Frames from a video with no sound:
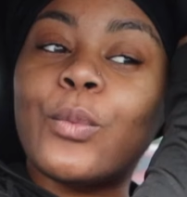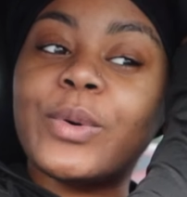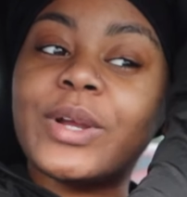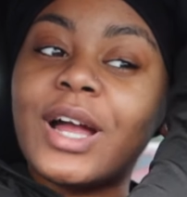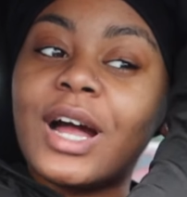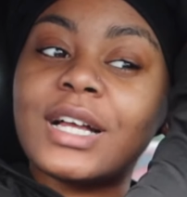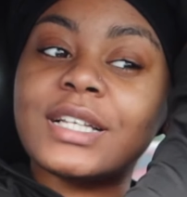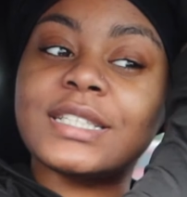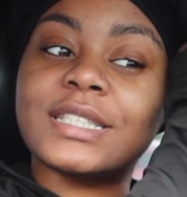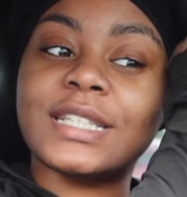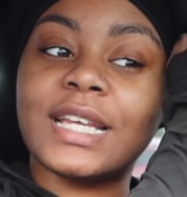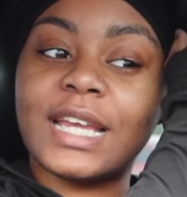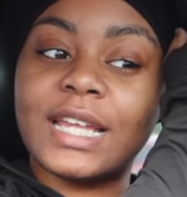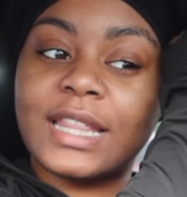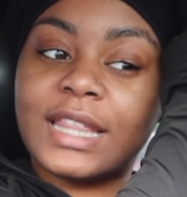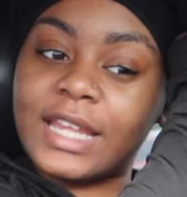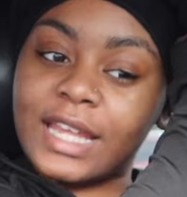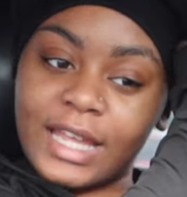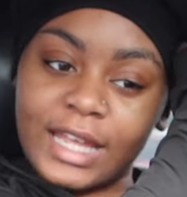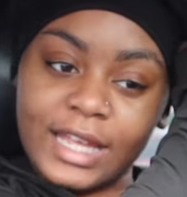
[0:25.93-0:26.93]
when y'all see
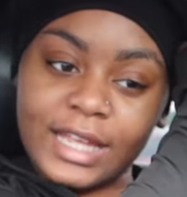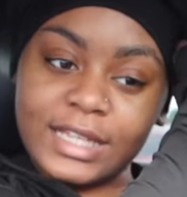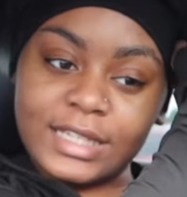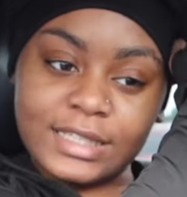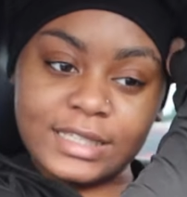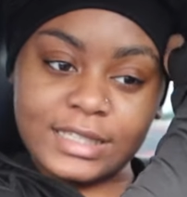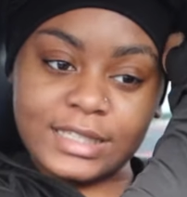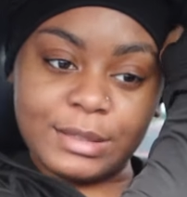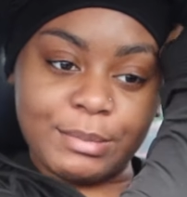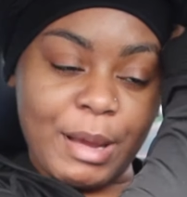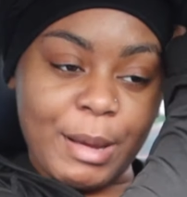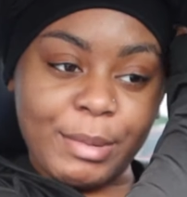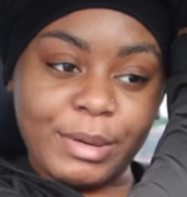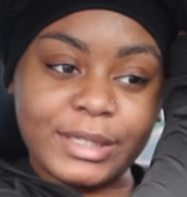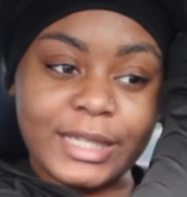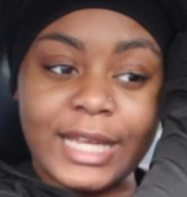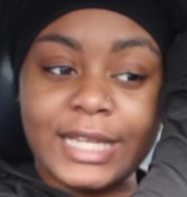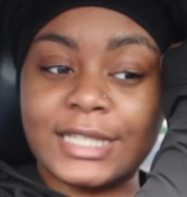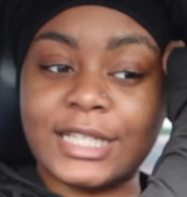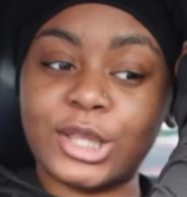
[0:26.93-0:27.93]
this my
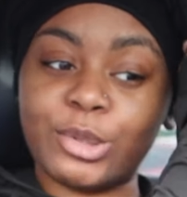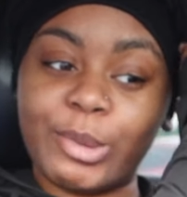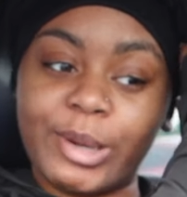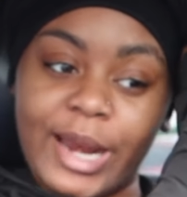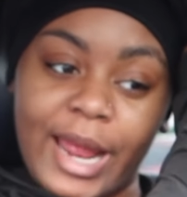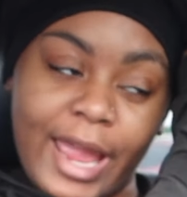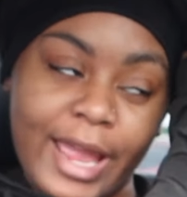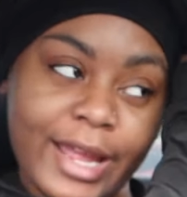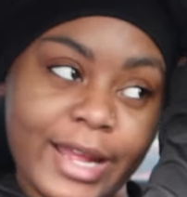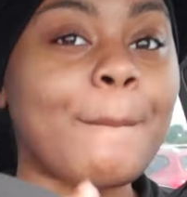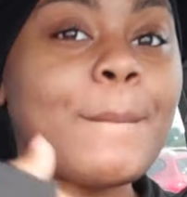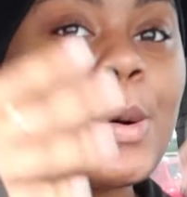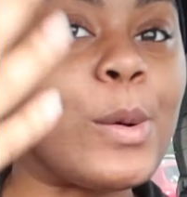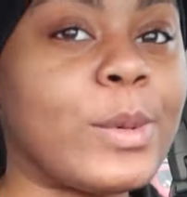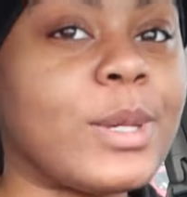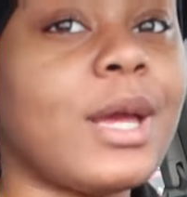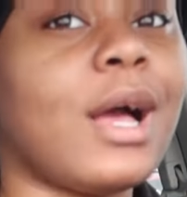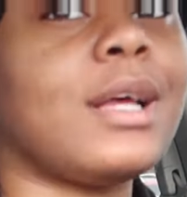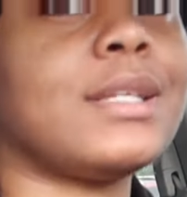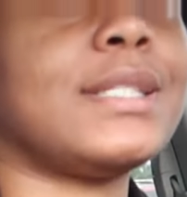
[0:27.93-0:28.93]
birthday's in three days but
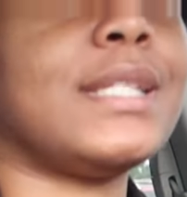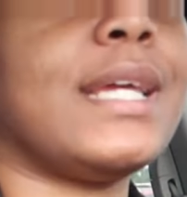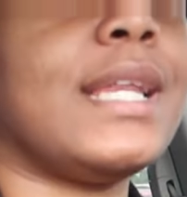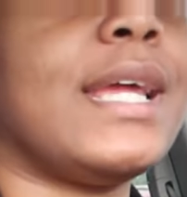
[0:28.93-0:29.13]
when y'all see